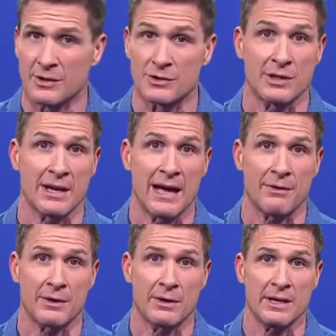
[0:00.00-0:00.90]
until
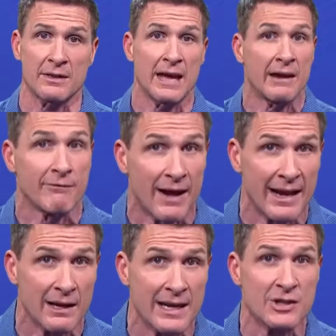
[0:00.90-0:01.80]
July 30th, and
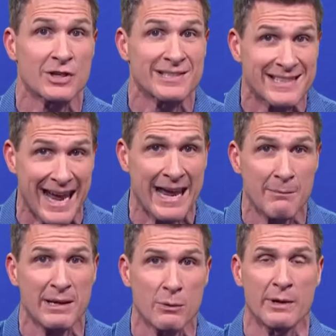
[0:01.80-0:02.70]
violations
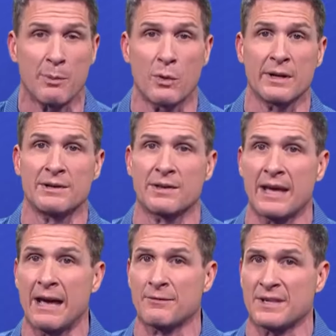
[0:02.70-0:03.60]
can be reported to
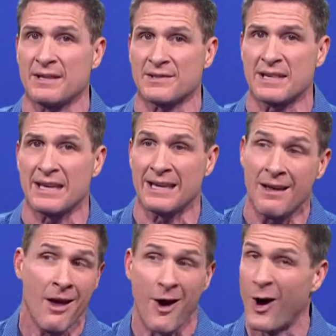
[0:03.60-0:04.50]
the
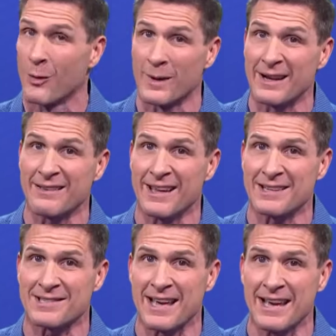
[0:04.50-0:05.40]
FTC. Already,
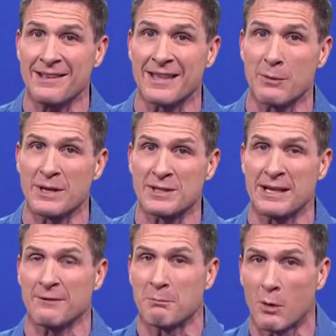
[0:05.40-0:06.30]
they say they
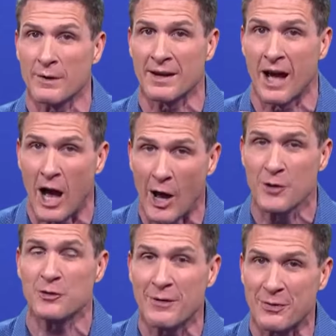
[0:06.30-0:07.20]
received more than
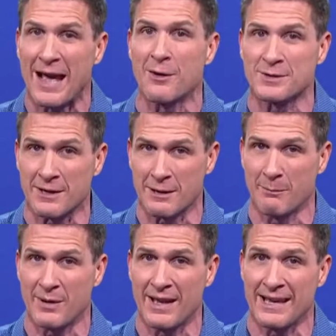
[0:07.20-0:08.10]
100,000
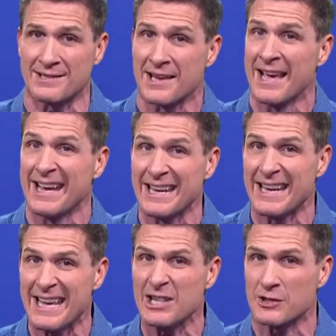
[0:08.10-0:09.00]
complaints in
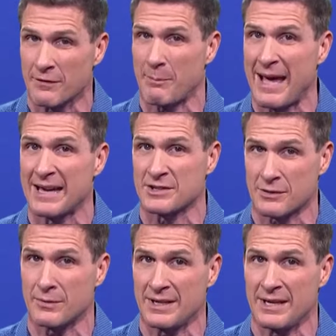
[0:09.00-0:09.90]
each of the past
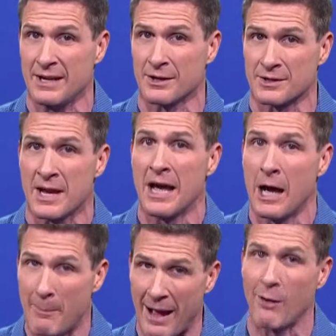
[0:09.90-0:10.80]
three years
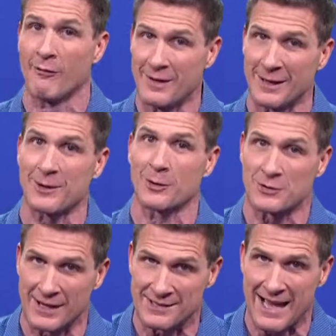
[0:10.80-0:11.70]
about vehicle
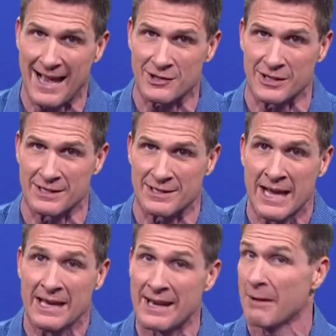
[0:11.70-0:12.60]
transactions.
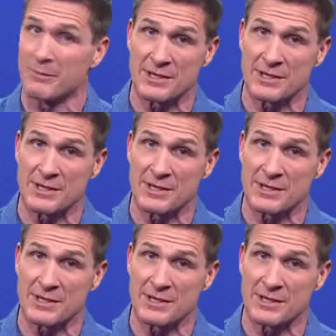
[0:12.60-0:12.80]
Now,